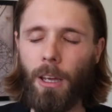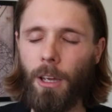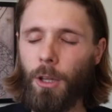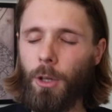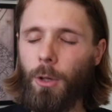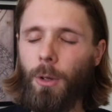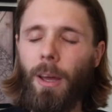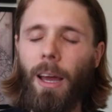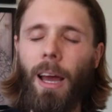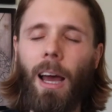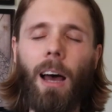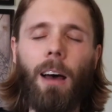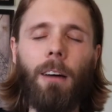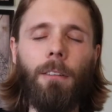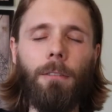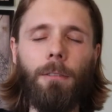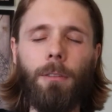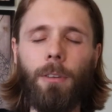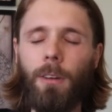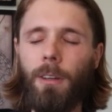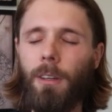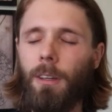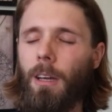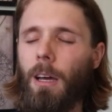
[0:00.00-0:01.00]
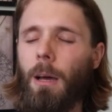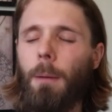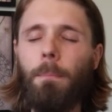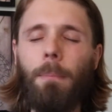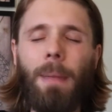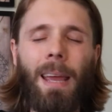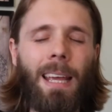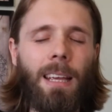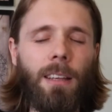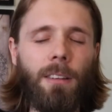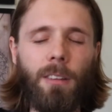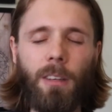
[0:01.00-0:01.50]
you have
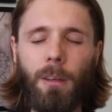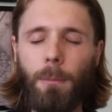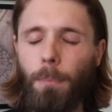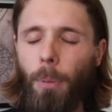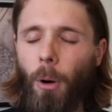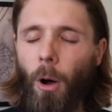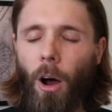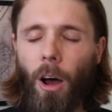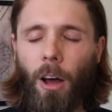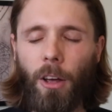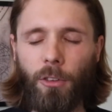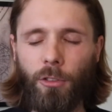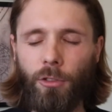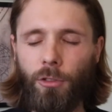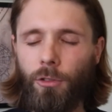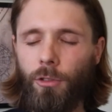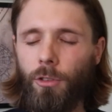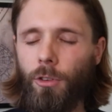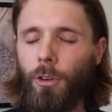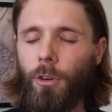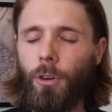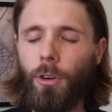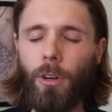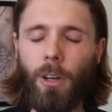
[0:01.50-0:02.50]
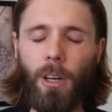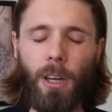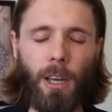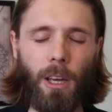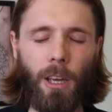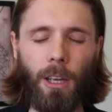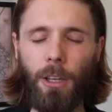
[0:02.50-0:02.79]
amazing posture,